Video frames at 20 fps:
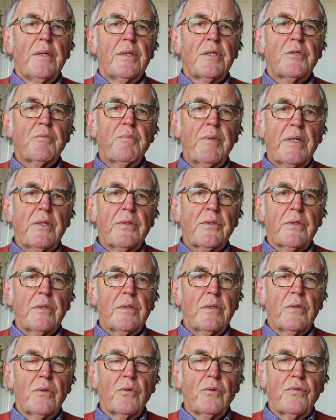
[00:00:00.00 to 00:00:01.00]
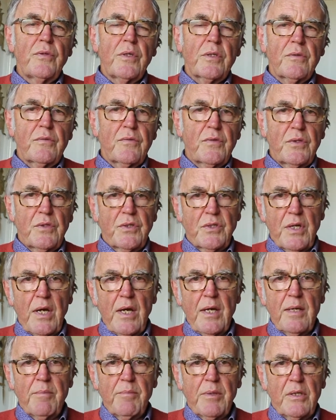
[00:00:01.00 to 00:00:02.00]
spent an awful lot of his
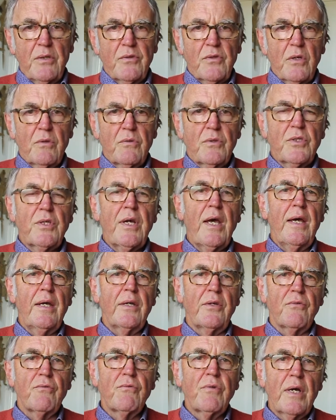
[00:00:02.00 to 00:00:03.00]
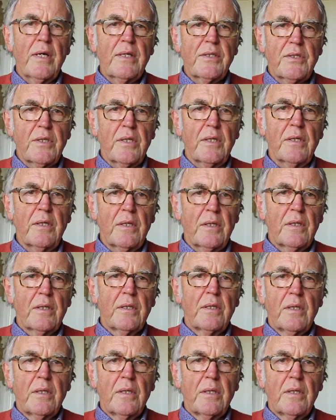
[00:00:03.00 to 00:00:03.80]
time in his own tent writing